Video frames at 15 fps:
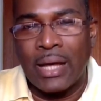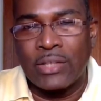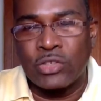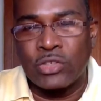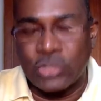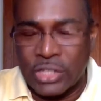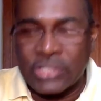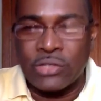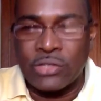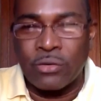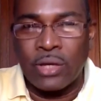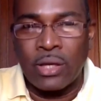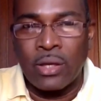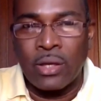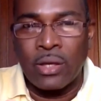
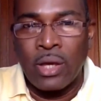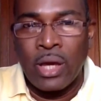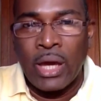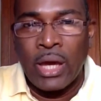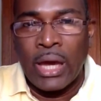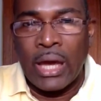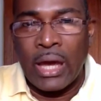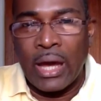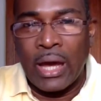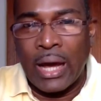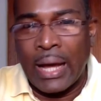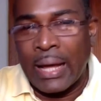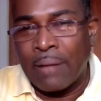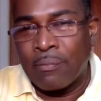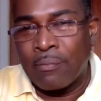judiciary.
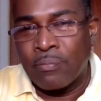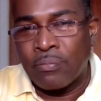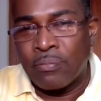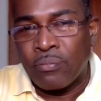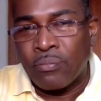In